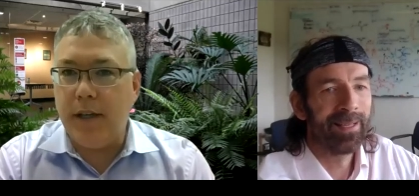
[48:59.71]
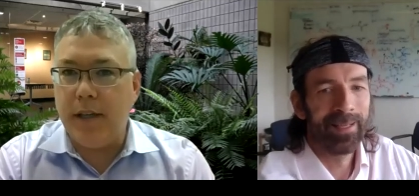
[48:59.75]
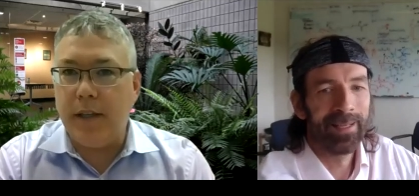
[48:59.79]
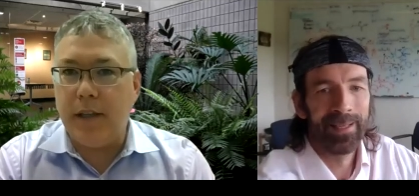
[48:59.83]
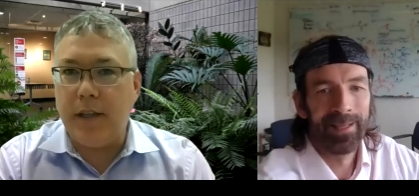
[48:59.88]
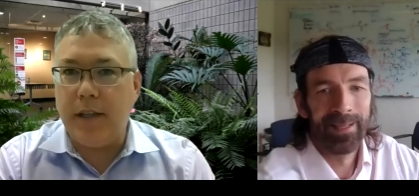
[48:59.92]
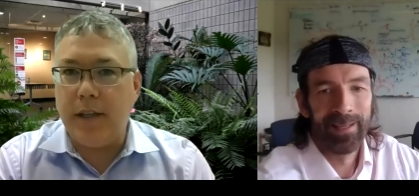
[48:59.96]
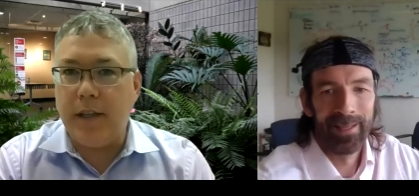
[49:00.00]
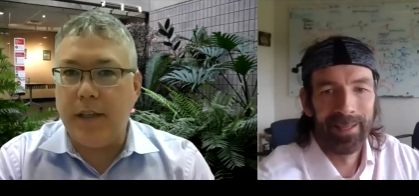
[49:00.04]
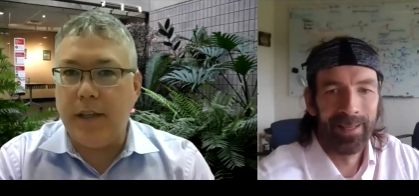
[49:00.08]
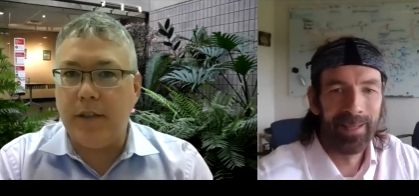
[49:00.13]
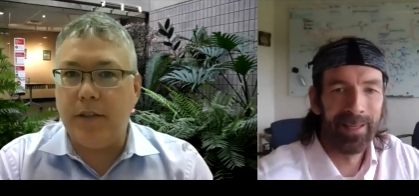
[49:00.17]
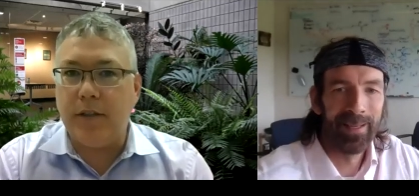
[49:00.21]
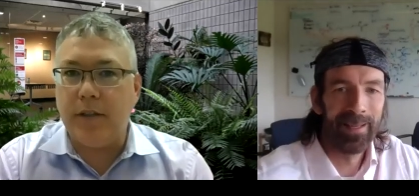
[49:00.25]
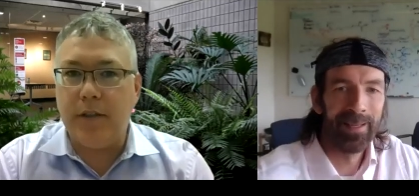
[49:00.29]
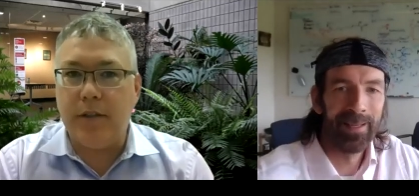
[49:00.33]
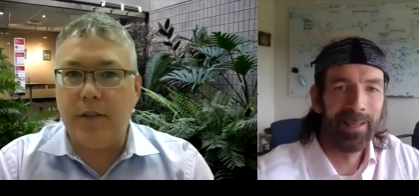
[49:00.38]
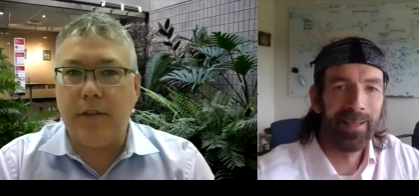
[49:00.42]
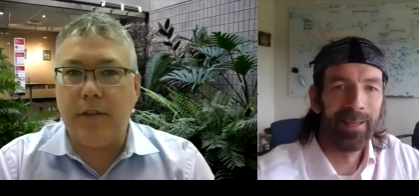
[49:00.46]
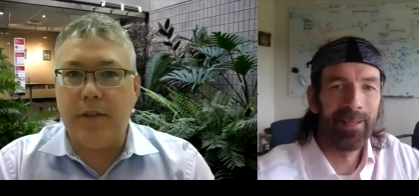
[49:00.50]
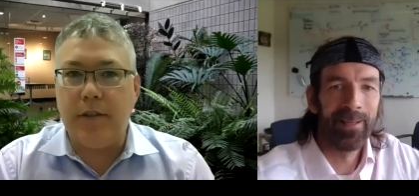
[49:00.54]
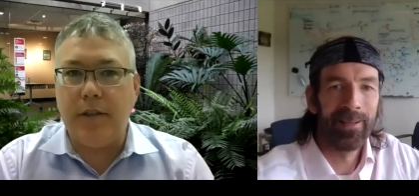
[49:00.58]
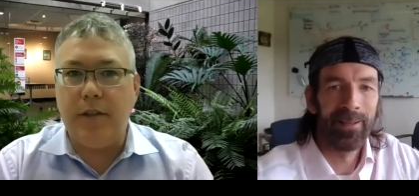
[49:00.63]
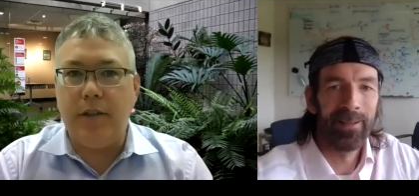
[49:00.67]
Speaker 1: I think
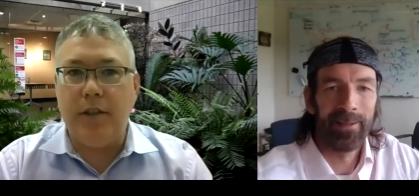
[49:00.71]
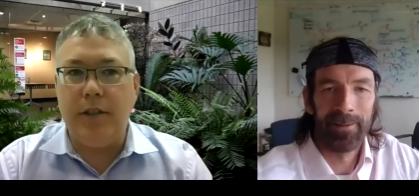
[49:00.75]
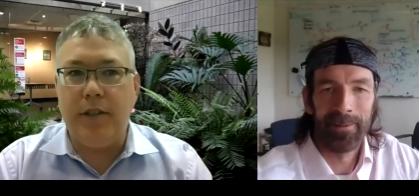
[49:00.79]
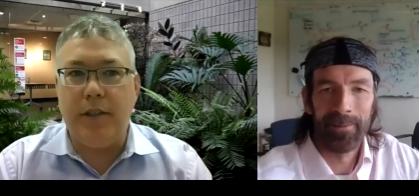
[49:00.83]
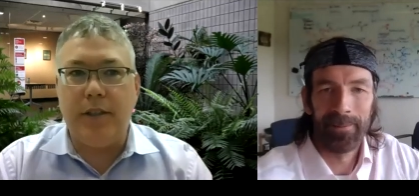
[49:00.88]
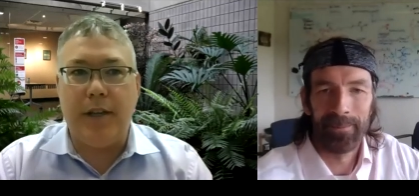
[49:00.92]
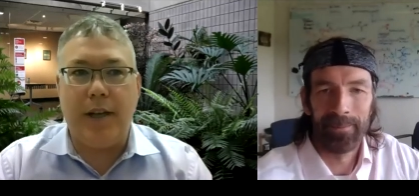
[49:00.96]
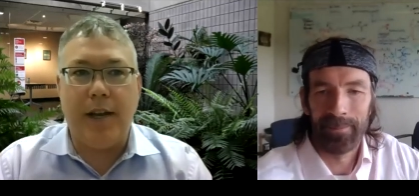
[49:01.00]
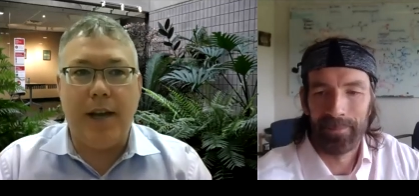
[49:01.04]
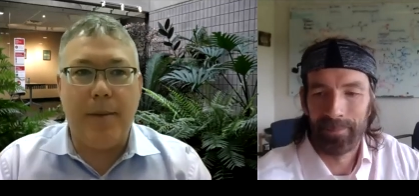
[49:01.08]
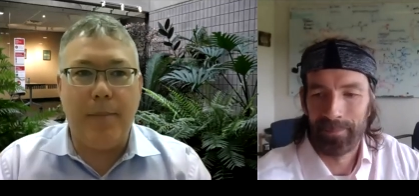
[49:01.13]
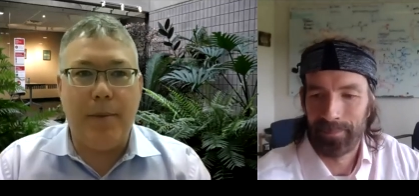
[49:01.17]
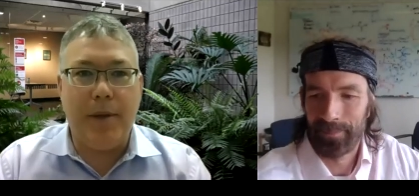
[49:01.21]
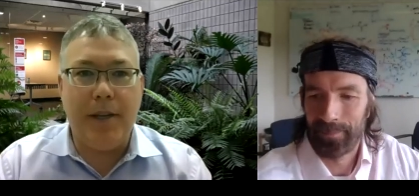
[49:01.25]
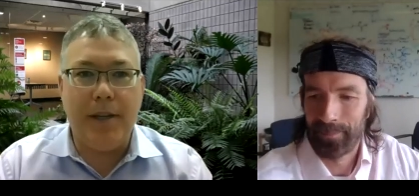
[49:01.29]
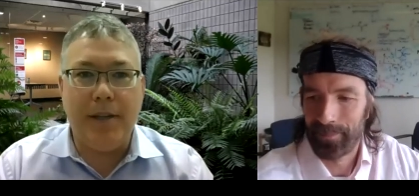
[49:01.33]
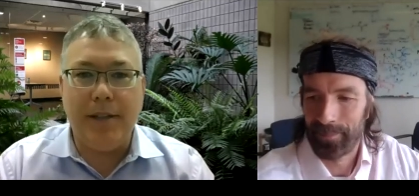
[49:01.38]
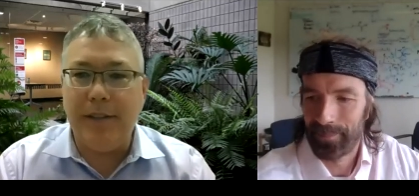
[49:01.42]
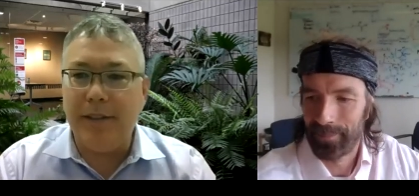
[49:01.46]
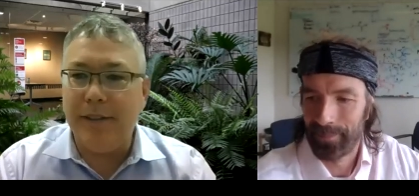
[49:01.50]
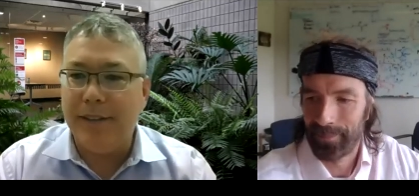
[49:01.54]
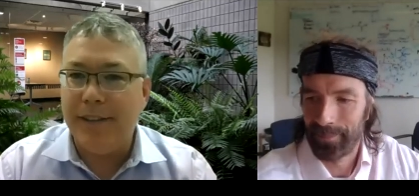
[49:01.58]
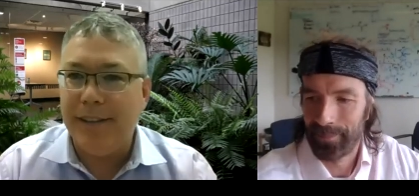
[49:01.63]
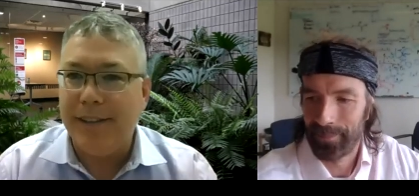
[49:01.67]
that's good
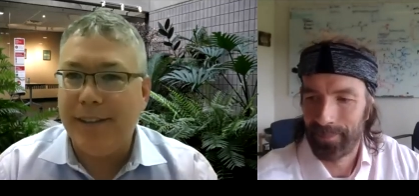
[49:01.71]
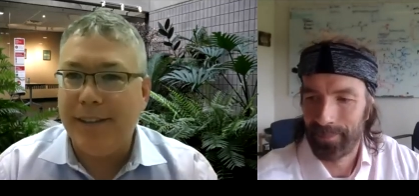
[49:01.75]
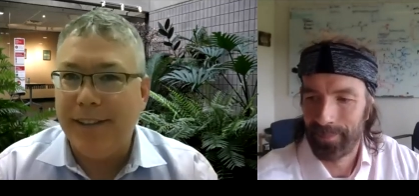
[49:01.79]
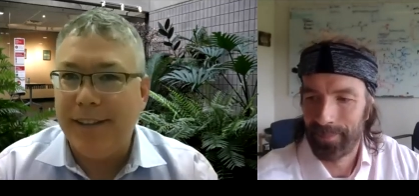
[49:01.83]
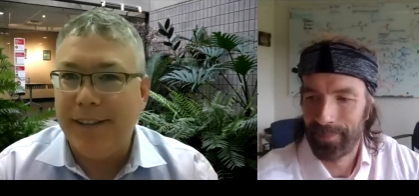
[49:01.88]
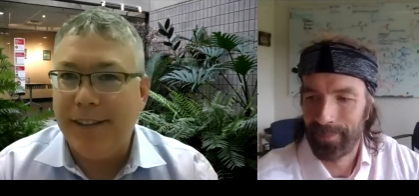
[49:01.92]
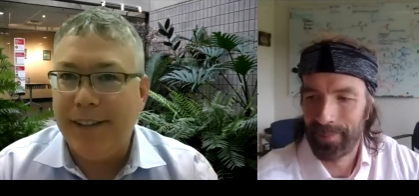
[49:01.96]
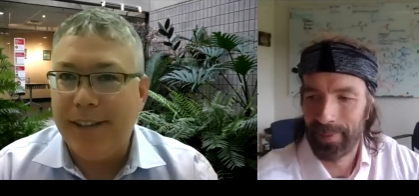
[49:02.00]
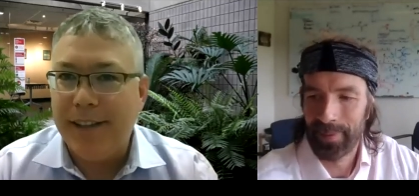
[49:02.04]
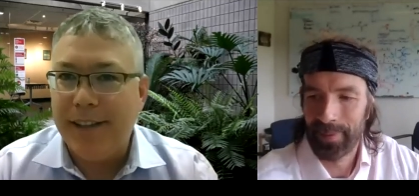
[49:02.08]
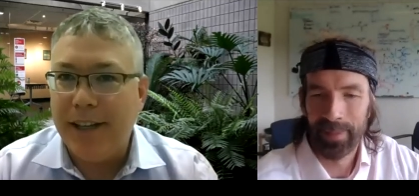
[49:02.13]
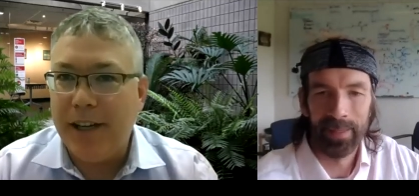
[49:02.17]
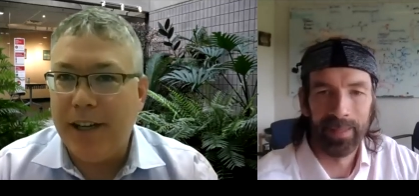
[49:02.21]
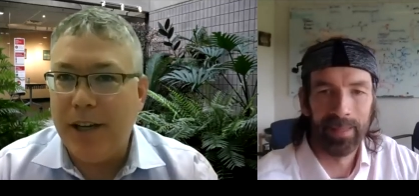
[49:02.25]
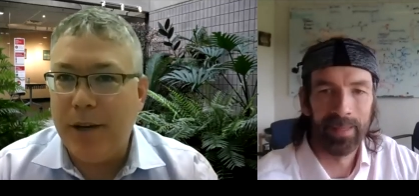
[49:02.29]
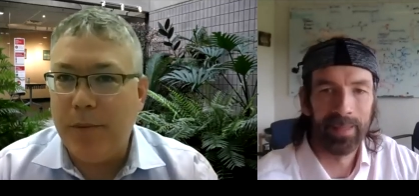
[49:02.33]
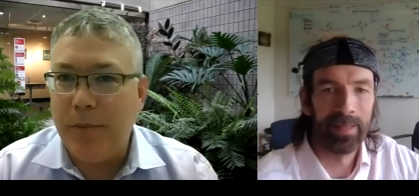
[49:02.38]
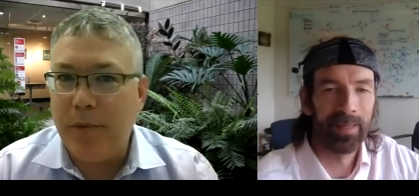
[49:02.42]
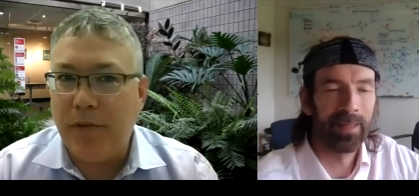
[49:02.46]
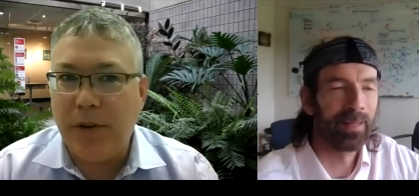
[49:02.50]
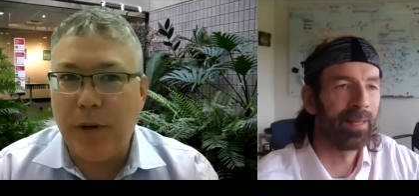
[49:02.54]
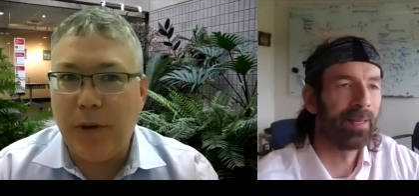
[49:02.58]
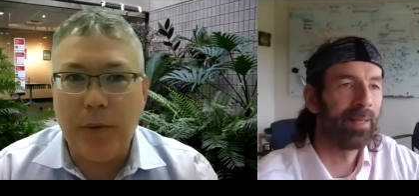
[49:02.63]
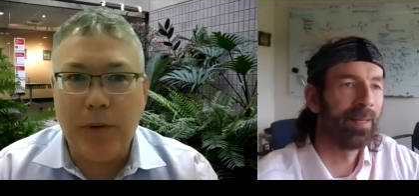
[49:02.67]
timing.
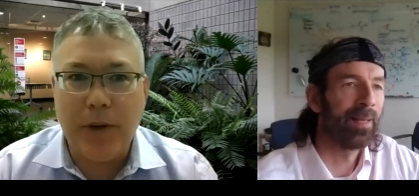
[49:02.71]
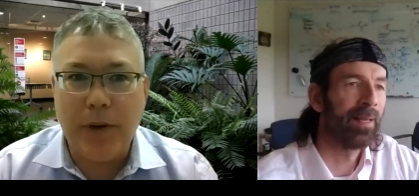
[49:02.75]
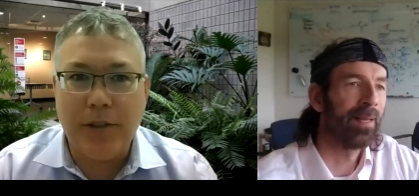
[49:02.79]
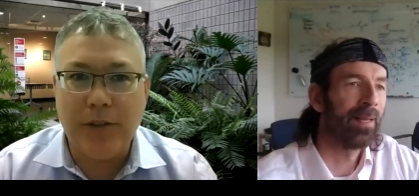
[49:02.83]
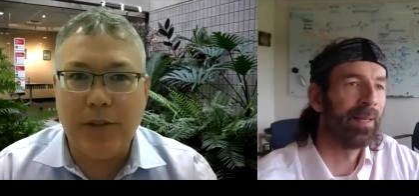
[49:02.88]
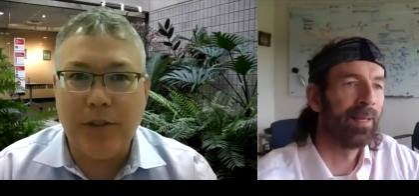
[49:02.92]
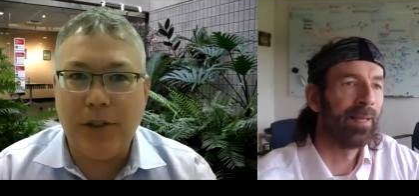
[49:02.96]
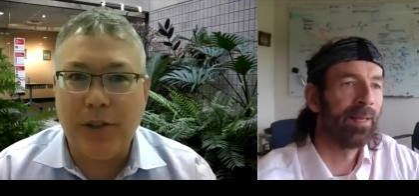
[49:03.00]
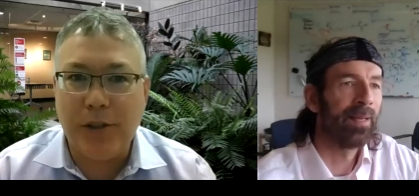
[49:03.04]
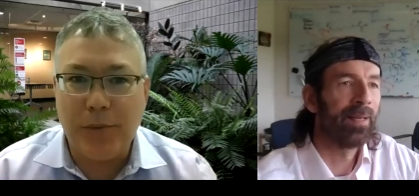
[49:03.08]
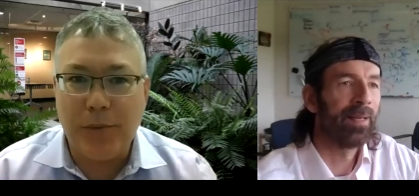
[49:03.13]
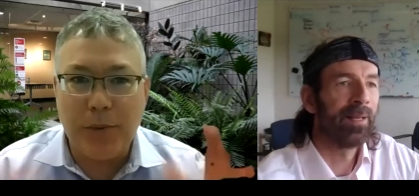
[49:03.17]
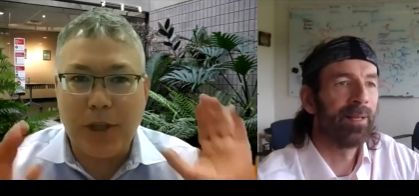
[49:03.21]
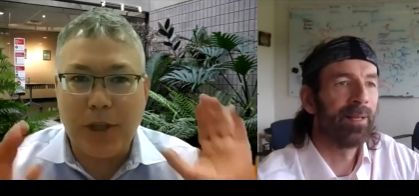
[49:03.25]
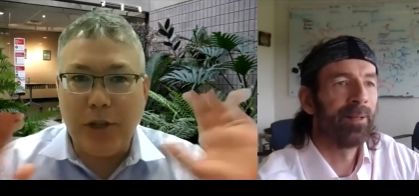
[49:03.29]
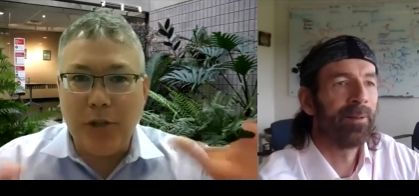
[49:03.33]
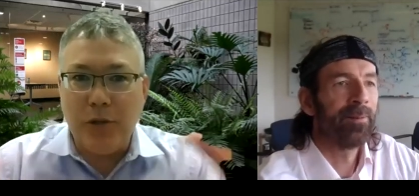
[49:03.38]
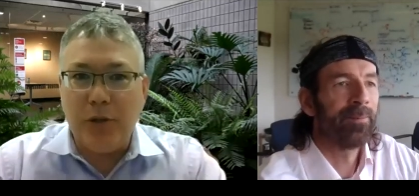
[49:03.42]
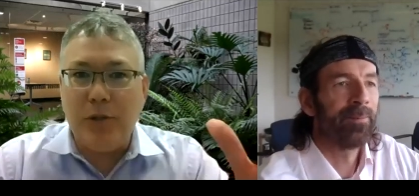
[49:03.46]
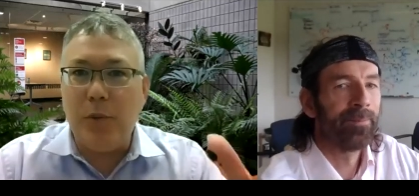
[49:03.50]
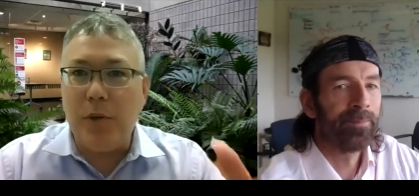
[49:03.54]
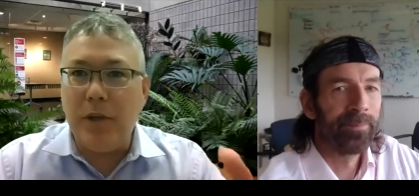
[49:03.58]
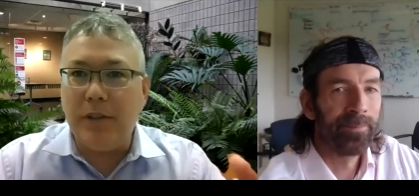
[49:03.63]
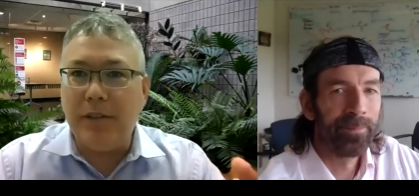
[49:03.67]
Um, if anyone else, we
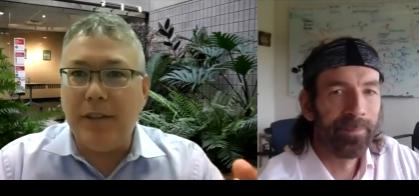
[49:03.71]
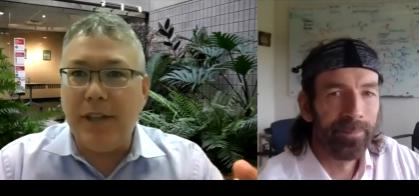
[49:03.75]
can do one,